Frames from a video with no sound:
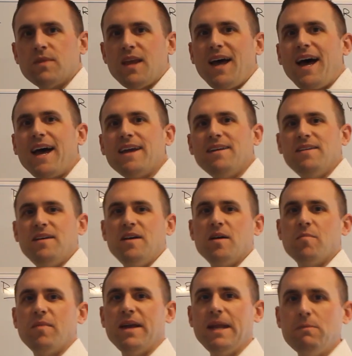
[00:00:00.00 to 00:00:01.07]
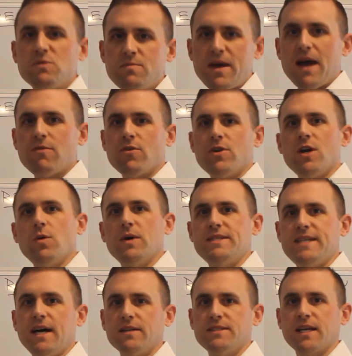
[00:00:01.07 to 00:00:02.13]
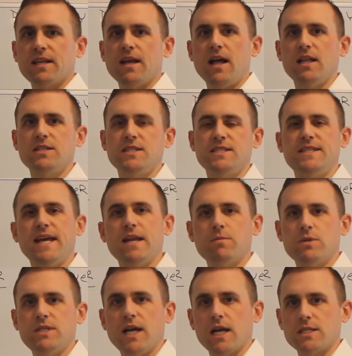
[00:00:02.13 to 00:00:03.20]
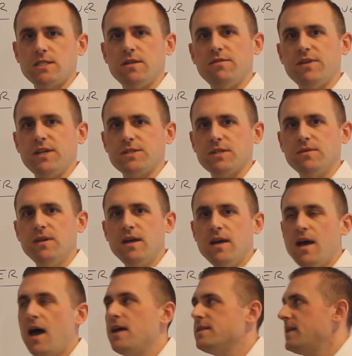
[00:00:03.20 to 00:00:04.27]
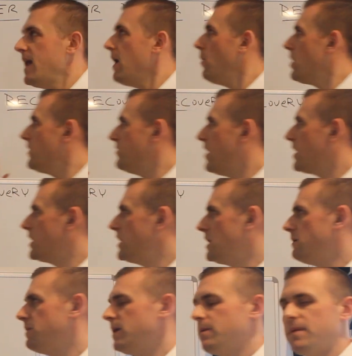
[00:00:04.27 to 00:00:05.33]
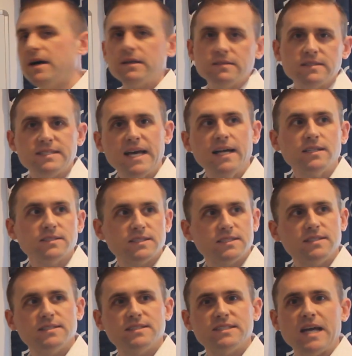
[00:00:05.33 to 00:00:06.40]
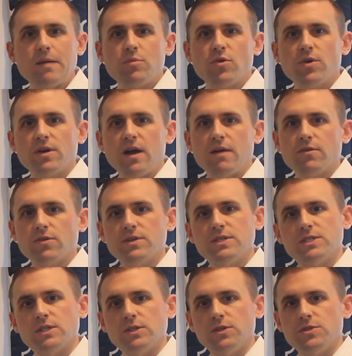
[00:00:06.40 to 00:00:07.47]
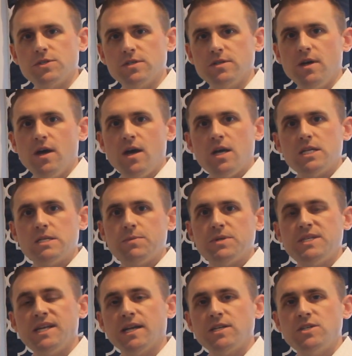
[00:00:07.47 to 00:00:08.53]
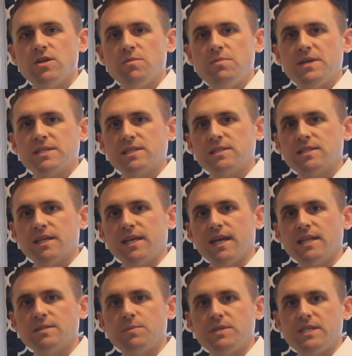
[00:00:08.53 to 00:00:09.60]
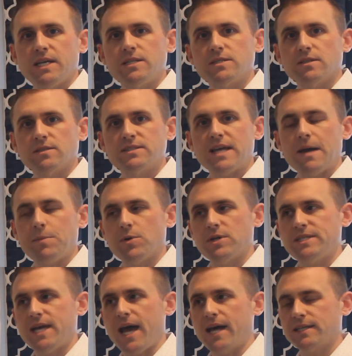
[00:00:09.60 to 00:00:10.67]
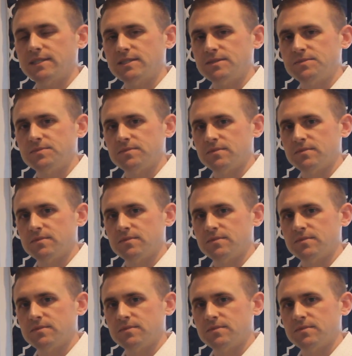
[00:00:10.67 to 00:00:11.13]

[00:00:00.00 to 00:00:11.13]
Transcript: Hi, my name is Matt Renault with Dell Technologies Data Protection Division. Today I want to talk a little bit about Dell's cyber recovery solution to protect your business against potential cyber attacks.